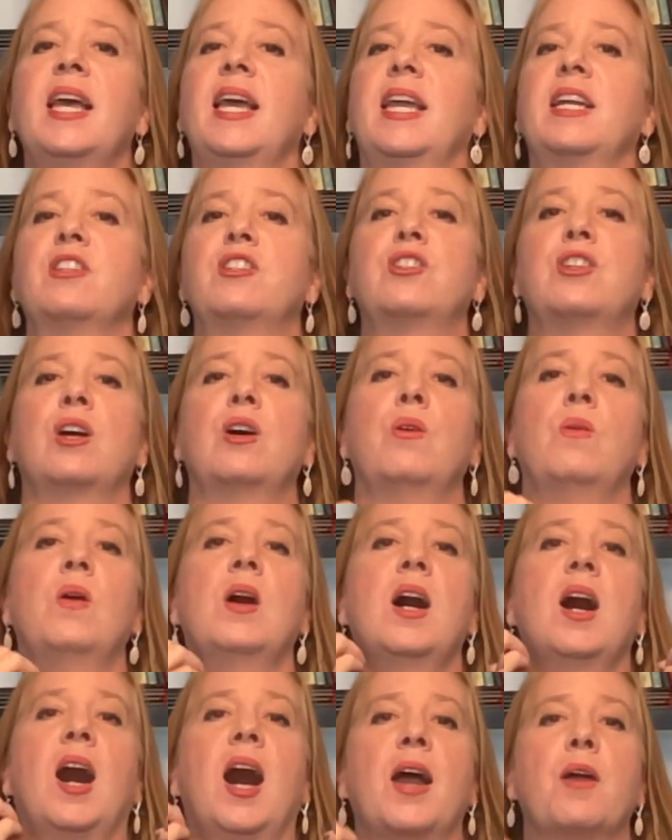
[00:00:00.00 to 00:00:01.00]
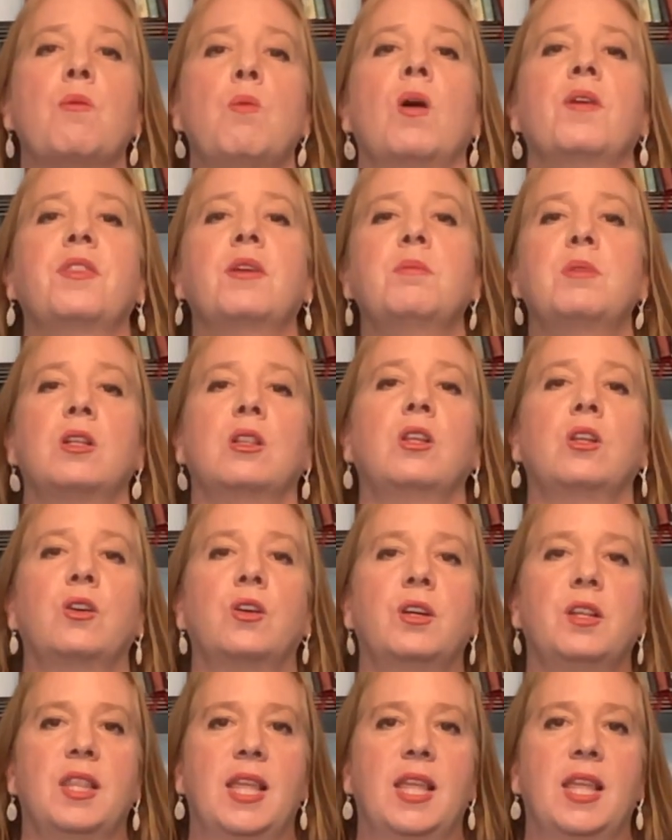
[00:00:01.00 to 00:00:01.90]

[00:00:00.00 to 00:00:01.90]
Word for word: And so I want them to learn